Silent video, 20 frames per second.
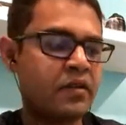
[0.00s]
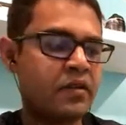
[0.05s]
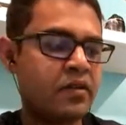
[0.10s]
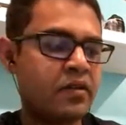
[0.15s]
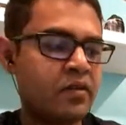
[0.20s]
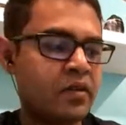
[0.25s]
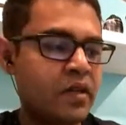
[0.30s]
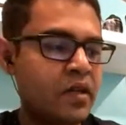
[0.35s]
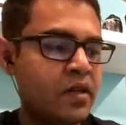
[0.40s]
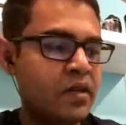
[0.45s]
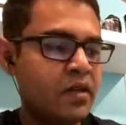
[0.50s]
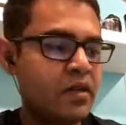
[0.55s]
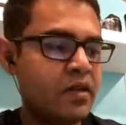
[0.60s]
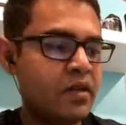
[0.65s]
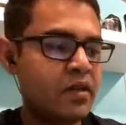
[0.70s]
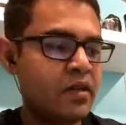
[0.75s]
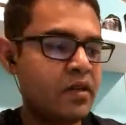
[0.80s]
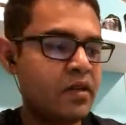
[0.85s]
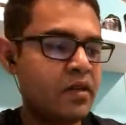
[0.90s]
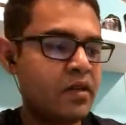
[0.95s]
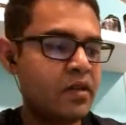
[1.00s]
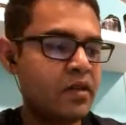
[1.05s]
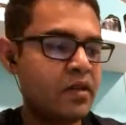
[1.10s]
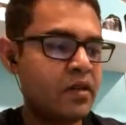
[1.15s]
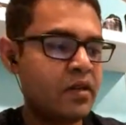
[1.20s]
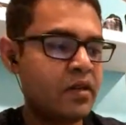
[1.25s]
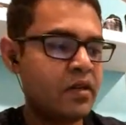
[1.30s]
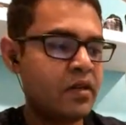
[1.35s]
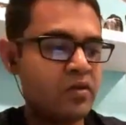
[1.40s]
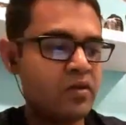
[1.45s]
Okay.
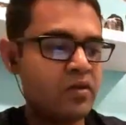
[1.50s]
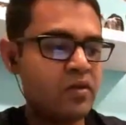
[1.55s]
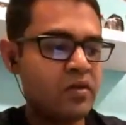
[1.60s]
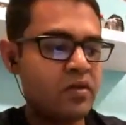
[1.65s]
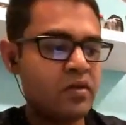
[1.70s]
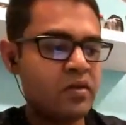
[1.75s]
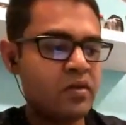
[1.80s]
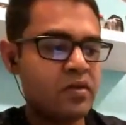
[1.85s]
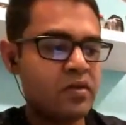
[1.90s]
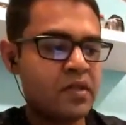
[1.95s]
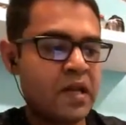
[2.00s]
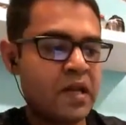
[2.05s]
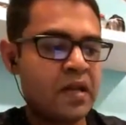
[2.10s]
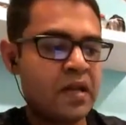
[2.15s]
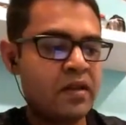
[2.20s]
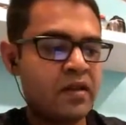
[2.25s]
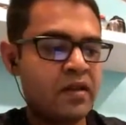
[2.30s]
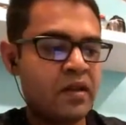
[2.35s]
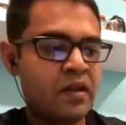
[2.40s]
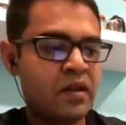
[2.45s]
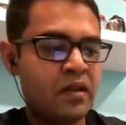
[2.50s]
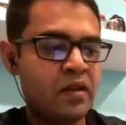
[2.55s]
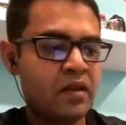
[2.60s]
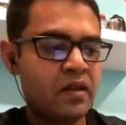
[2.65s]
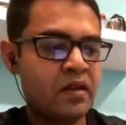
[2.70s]
So salary